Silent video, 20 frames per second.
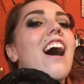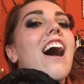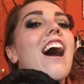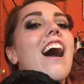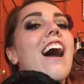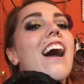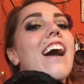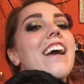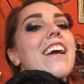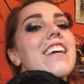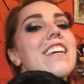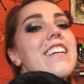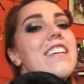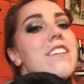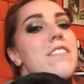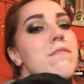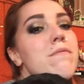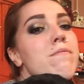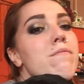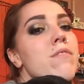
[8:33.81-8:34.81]
Hi.
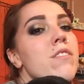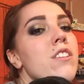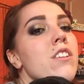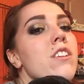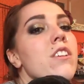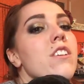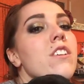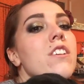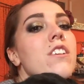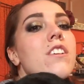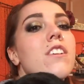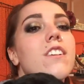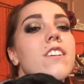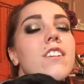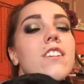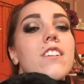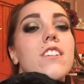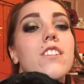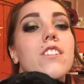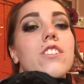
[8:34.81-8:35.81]

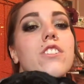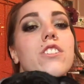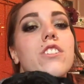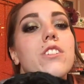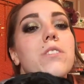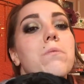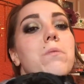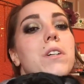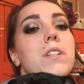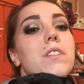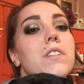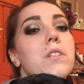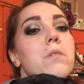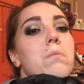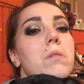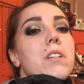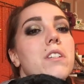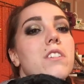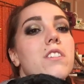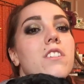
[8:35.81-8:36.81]
She wants to
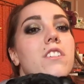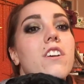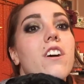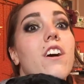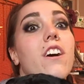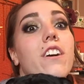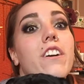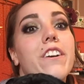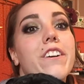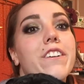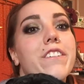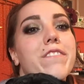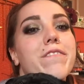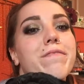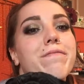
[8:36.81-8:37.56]
be a star.